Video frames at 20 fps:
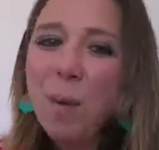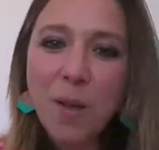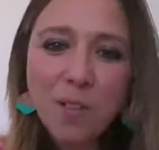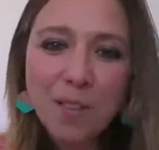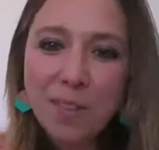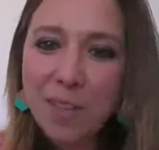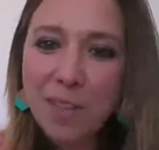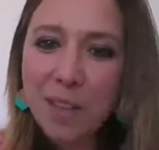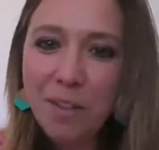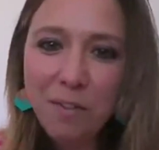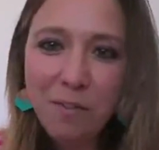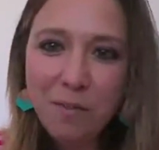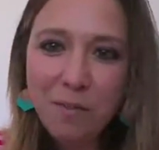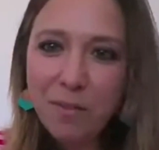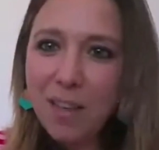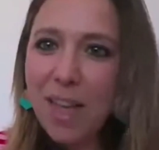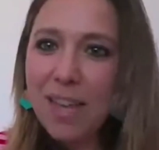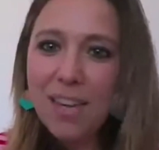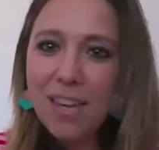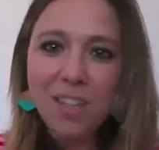positive
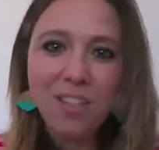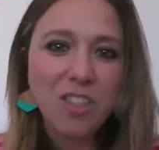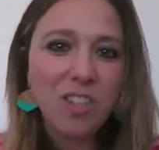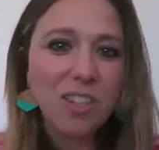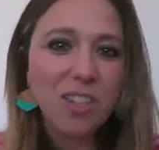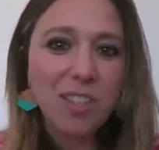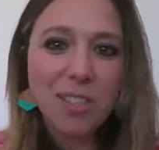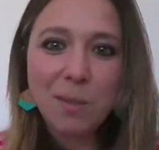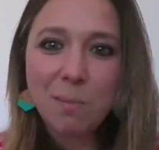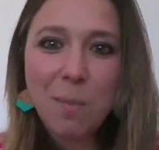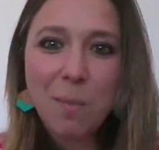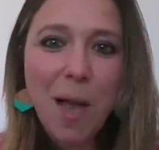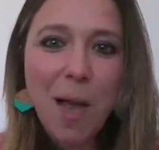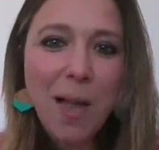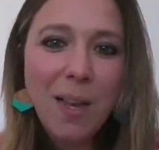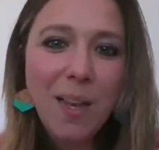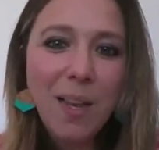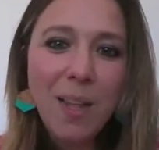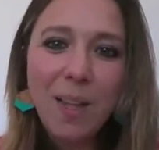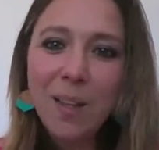energy,
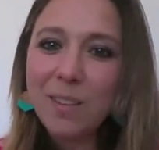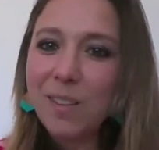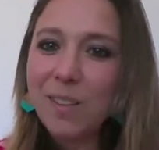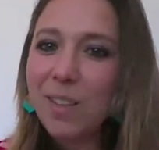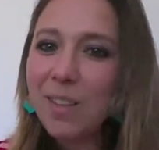smiling,